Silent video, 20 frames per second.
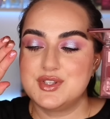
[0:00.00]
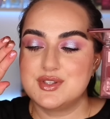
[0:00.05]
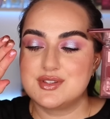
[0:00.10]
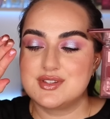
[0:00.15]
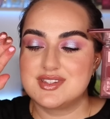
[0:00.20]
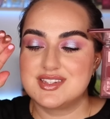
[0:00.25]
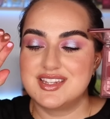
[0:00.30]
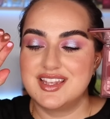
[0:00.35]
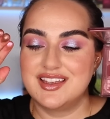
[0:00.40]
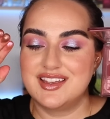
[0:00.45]

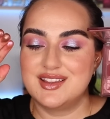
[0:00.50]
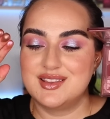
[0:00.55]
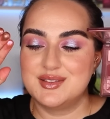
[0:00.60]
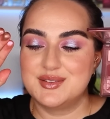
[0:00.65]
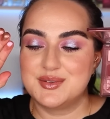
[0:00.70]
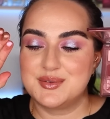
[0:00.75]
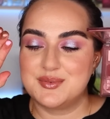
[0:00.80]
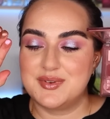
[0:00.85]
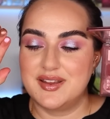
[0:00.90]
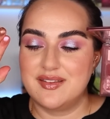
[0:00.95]
Just take a
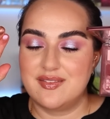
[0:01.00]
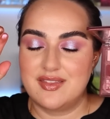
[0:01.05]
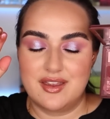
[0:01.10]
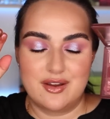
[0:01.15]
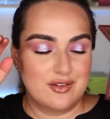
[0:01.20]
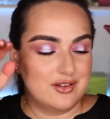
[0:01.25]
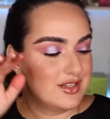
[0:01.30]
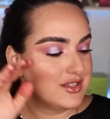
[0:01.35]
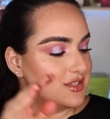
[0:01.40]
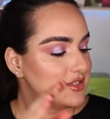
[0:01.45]
look right
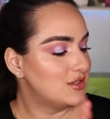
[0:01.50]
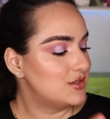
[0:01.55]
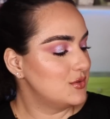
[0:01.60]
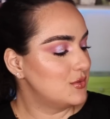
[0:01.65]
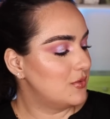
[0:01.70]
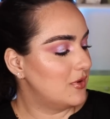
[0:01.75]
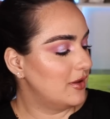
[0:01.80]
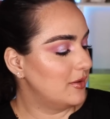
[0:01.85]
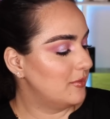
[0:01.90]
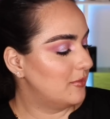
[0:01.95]
there. Let's do
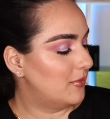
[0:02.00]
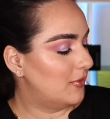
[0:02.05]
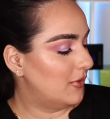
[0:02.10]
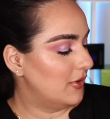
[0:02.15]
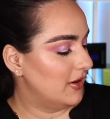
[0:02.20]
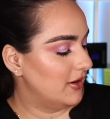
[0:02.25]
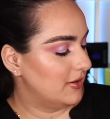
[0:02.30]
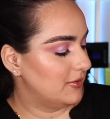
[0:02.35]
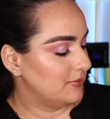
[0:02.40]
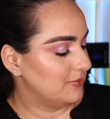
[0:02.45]
one
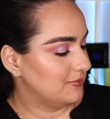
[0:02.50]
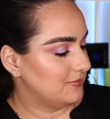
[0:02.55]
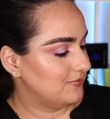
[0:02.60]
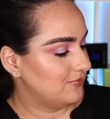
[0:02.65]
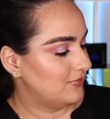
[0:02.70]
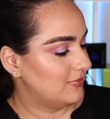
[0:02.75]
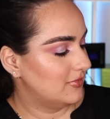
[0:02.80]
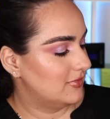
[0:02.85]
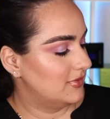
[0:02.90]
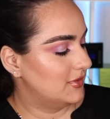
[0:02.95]
more,
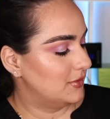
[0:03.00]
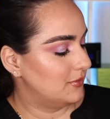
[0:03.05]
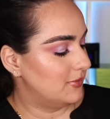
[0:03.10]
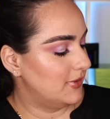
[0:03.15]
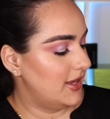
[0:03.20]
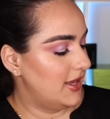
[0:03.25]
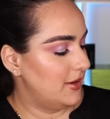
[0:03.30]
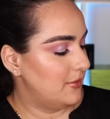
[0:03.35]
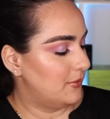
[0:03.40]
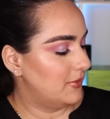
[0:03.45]
the
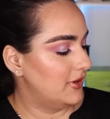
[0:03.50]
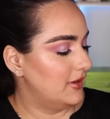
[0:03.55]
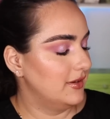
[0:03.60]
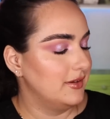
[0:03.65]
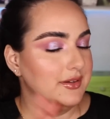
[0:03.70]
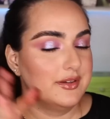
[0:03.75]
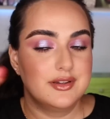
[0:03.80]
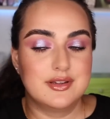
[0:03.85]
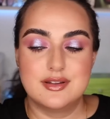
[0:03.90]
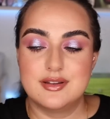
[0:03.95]
red
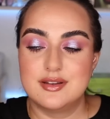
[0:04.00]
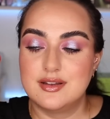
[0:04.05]
one.